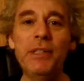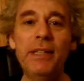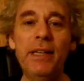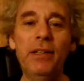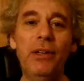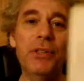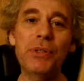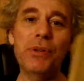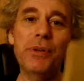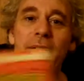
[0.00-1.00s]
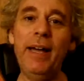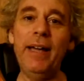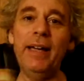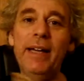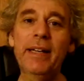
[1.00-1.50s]
It's not a long story. I,
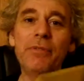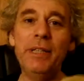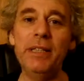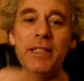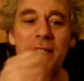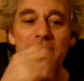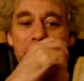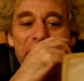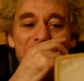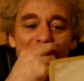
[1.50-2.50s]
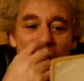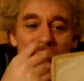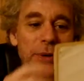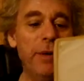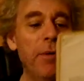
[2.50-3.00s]
I can read this. It's pretty
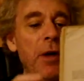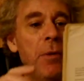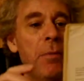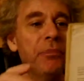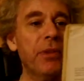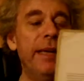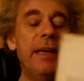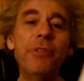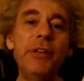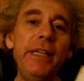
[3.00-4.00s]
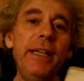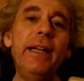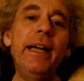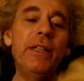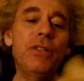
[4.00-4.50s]
fast, right? And I'm reading
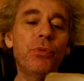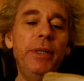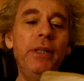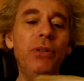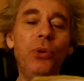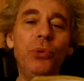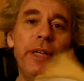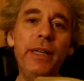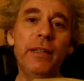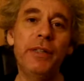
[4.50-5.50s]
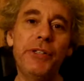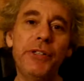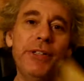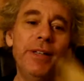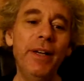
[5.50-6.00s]
it, and it's written in Old English.